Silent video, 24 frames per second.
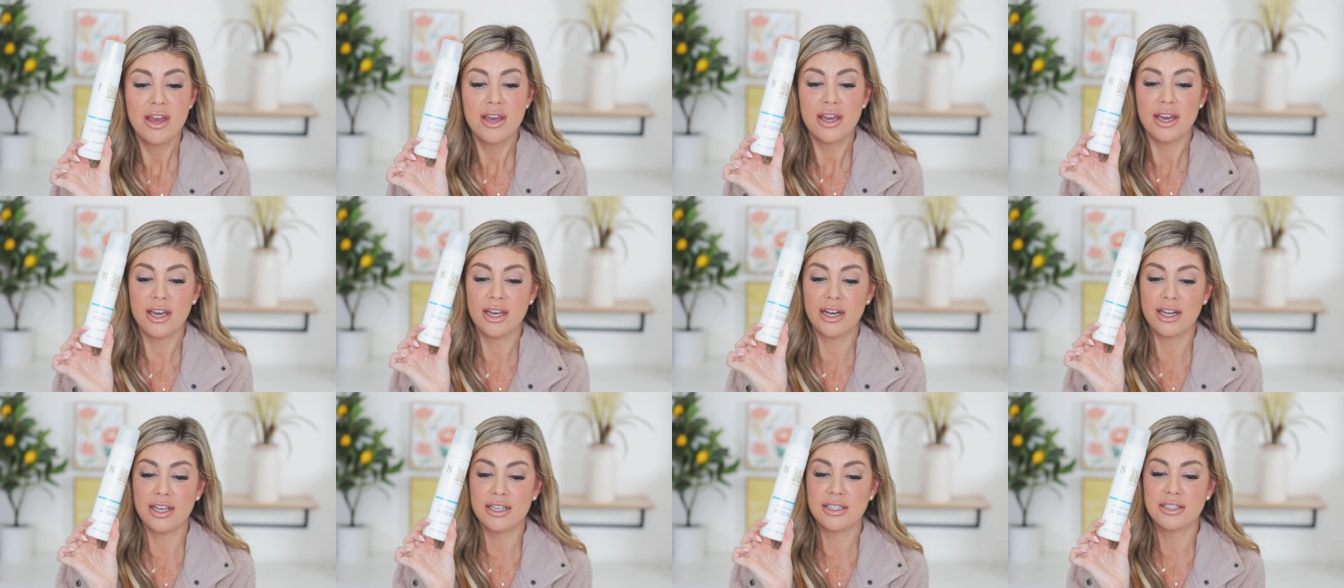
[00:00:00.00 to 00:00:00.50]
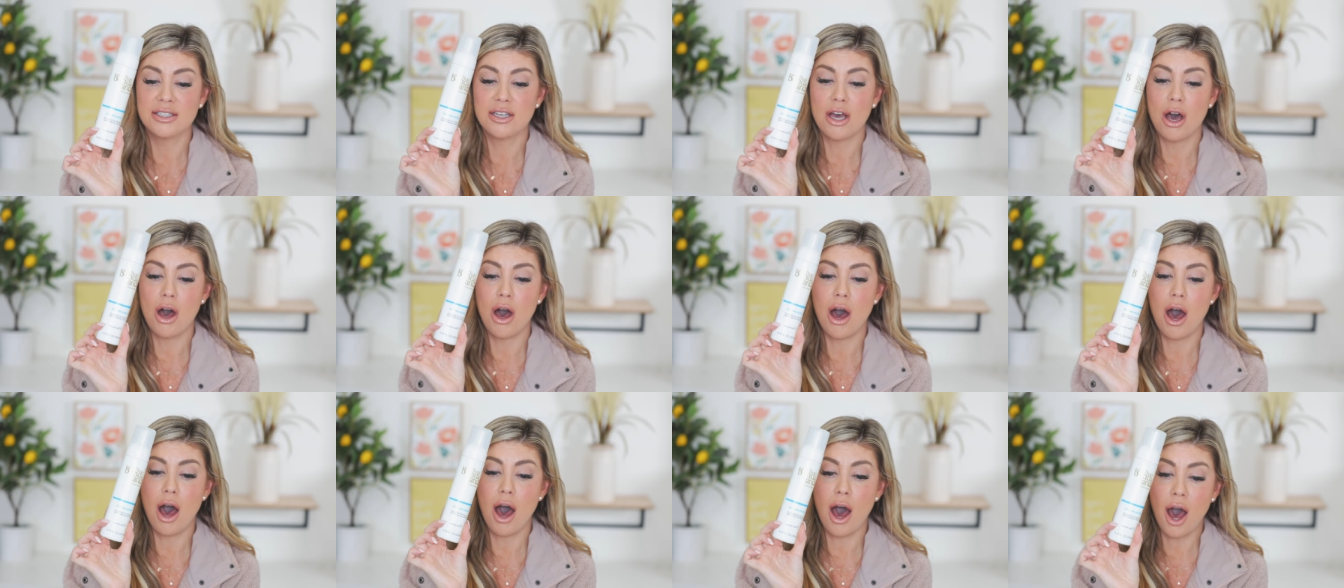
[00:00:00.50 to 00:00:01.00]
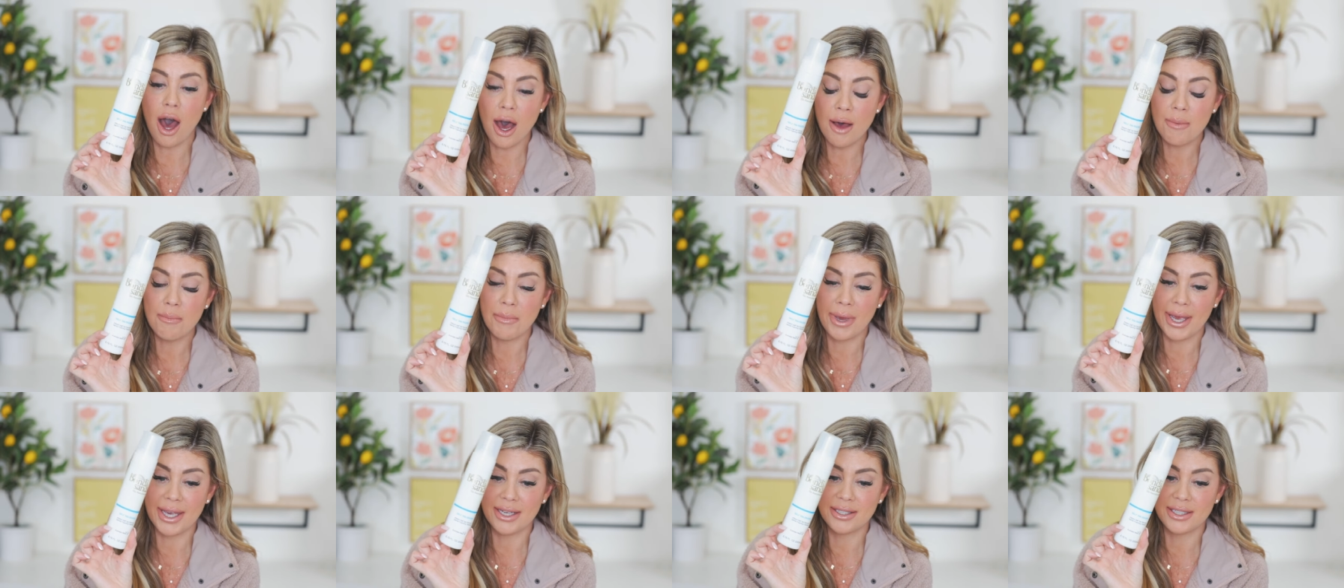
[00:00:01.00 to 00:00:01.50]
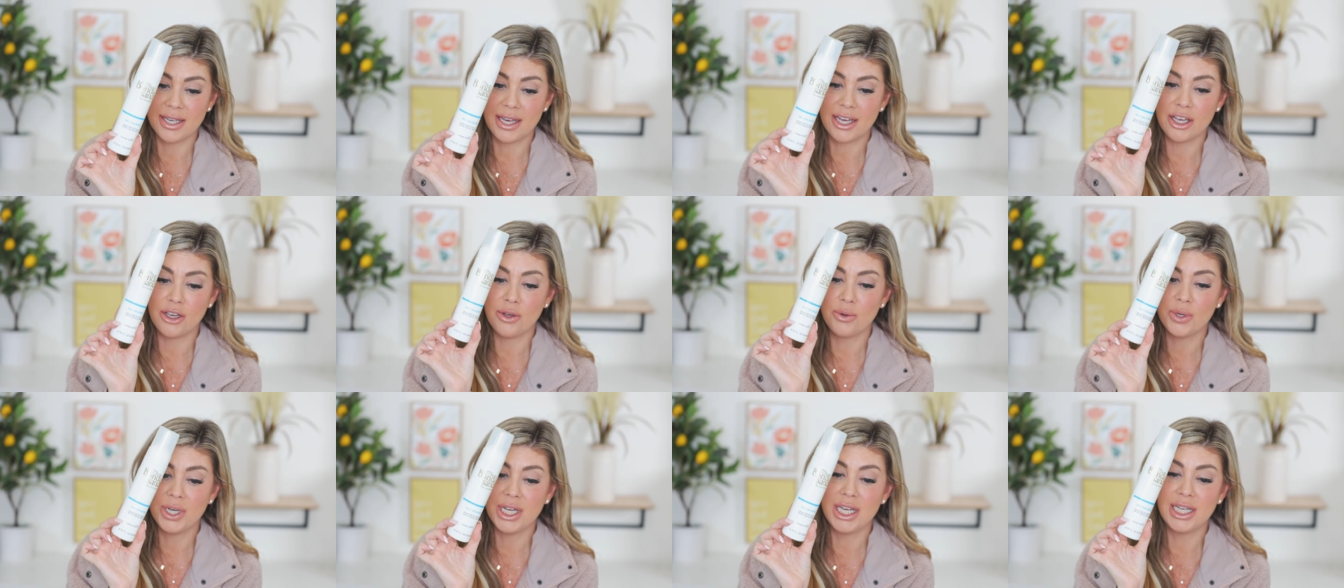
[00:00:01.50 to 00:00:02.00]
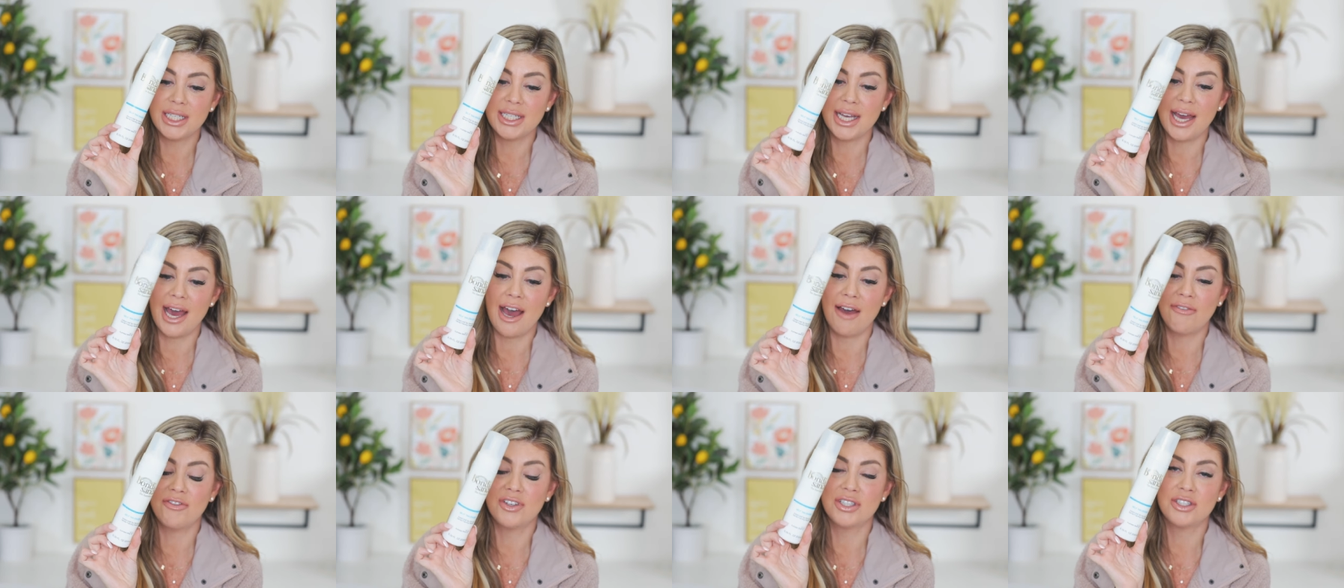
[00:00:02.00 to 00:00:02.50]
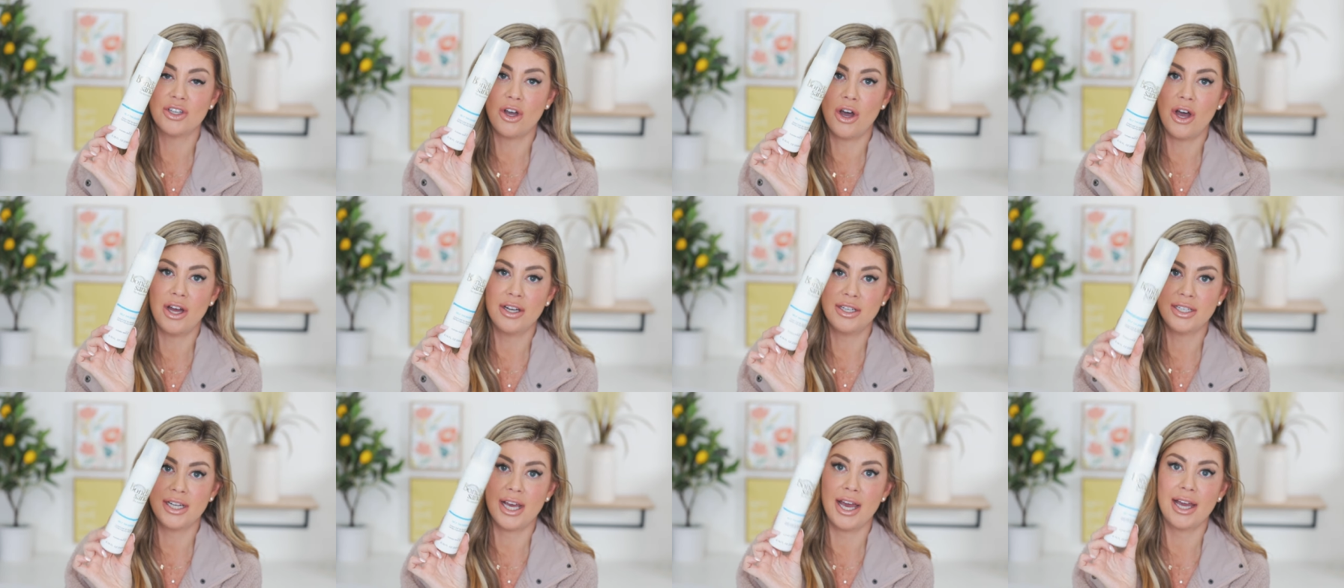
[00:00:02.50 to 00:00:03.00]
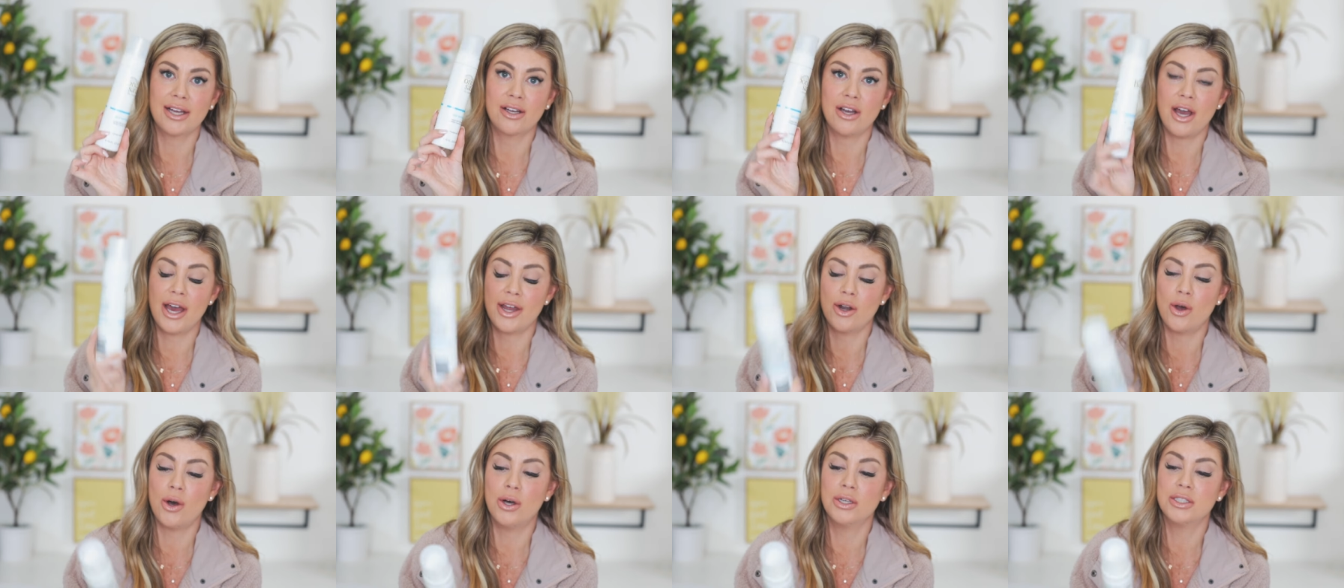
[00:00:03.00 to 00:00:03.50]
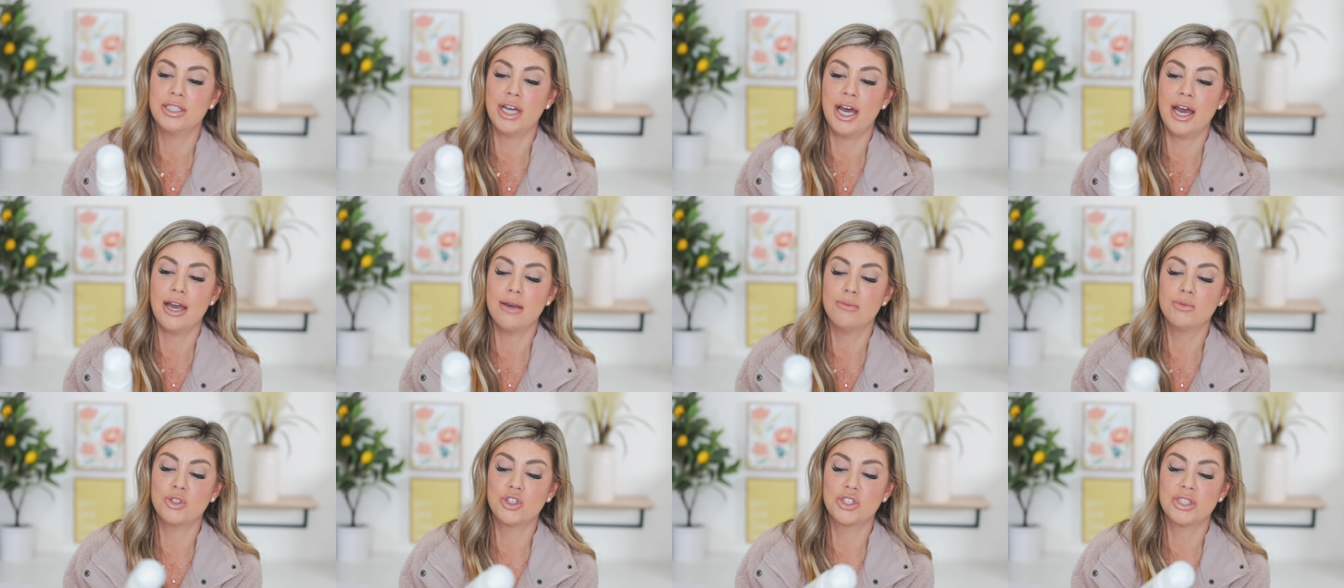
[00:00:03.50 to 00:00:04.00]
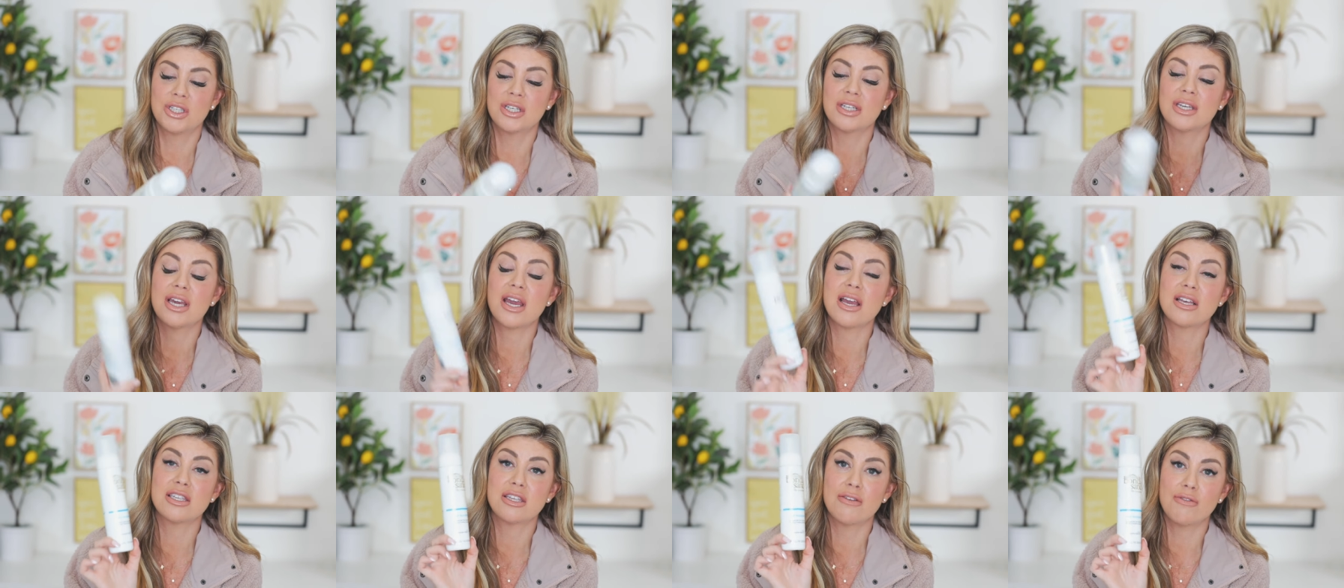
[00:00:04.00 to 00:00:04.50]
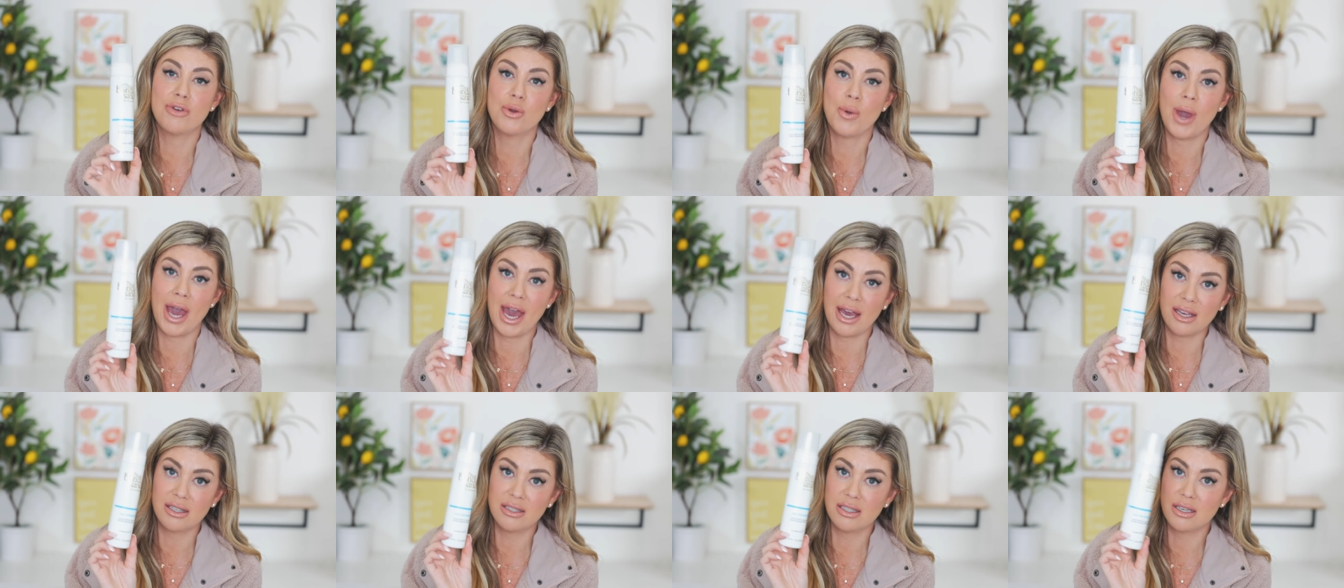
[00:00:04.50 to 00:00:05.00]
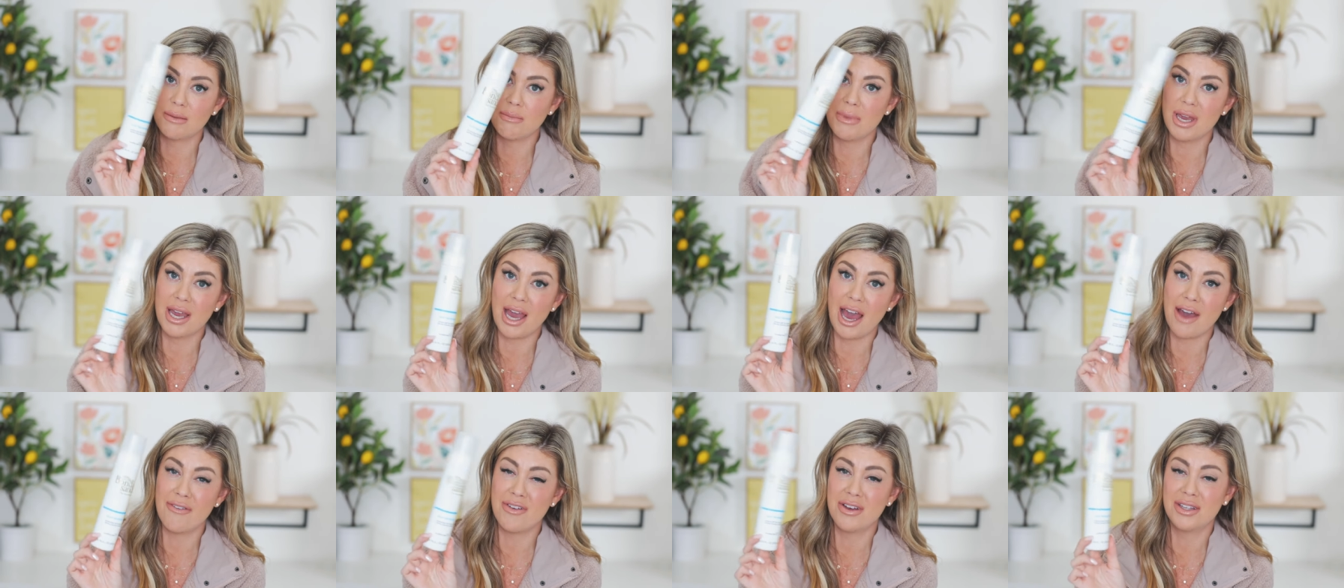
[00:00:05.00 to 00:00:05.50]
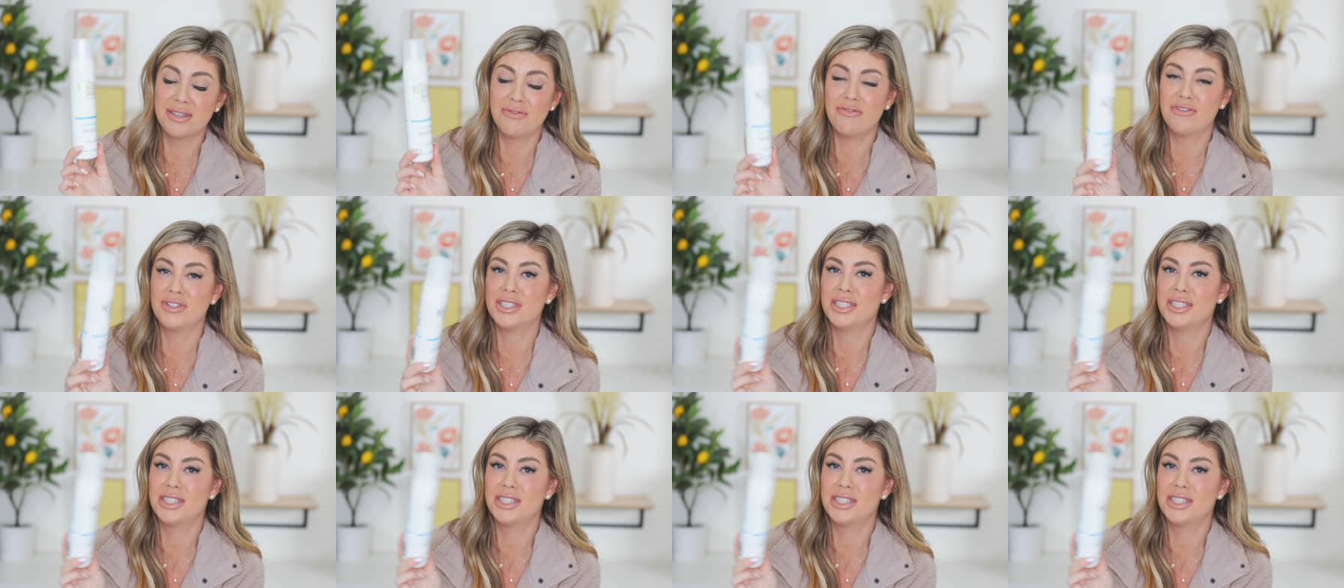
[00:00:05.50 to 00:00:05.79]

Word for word: It is amazing. You need to have this on deck at all times, just in case if you actually have a